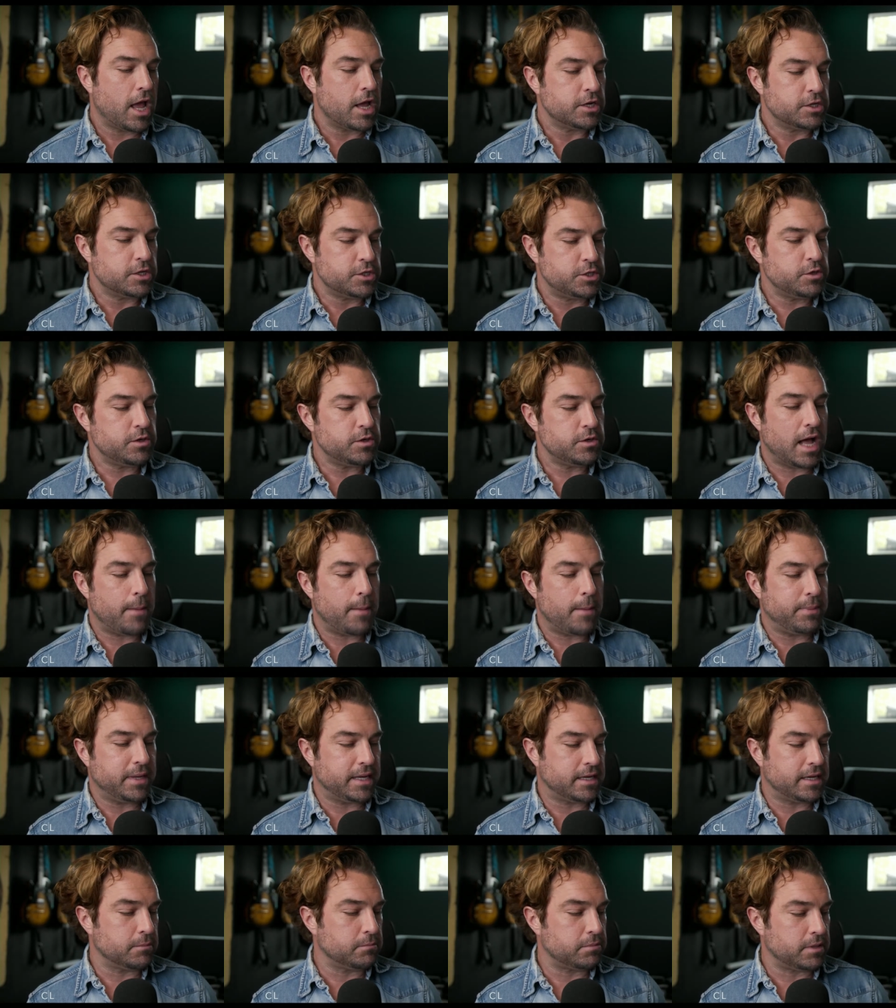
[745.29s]
Do not be
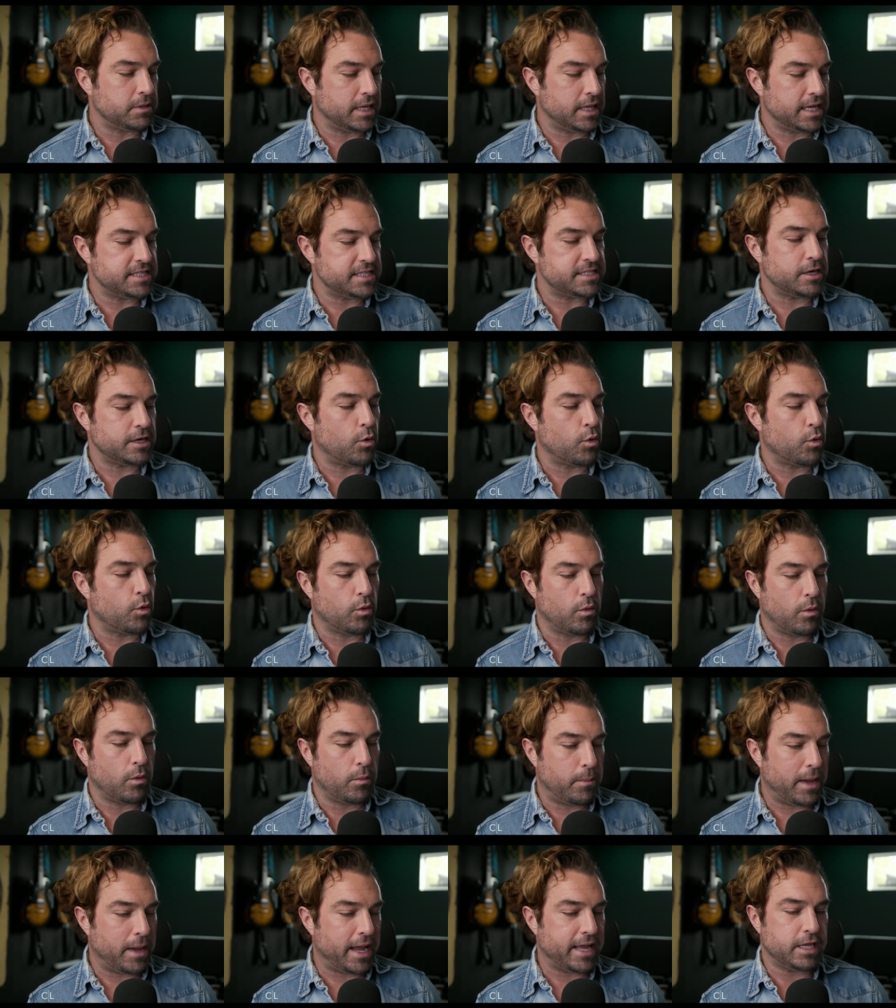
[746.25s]
complacent or it will
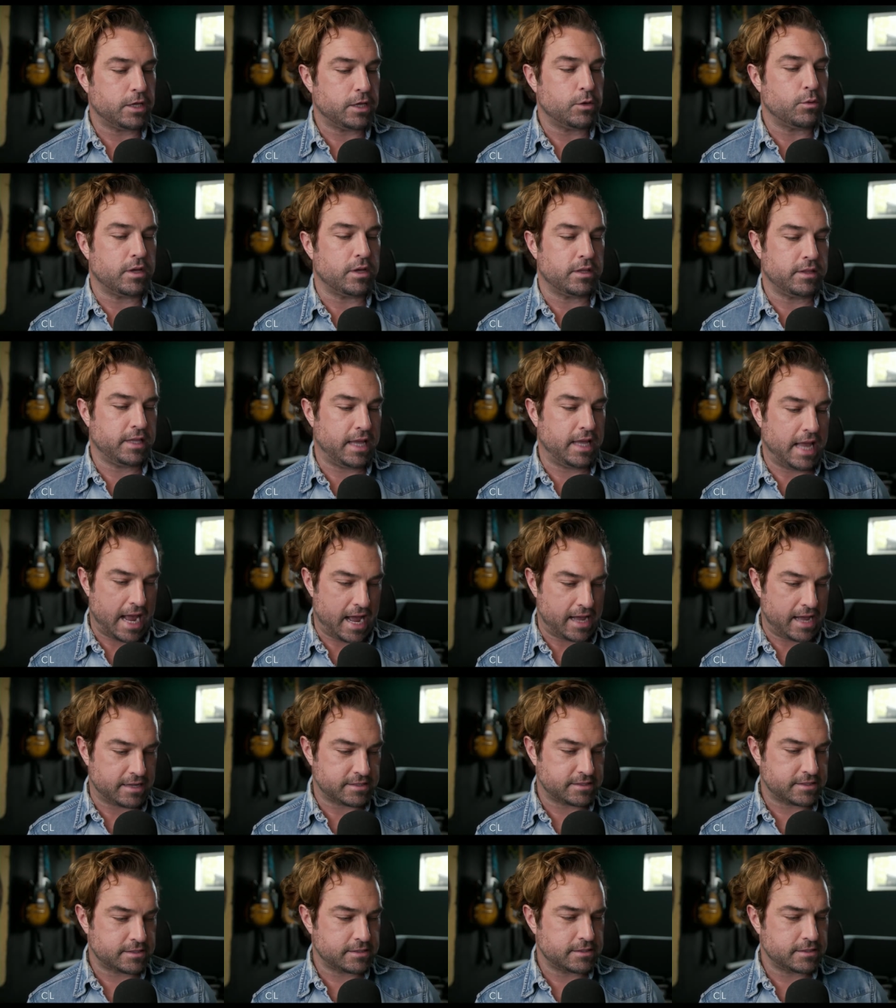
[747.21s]
bite you in the ass.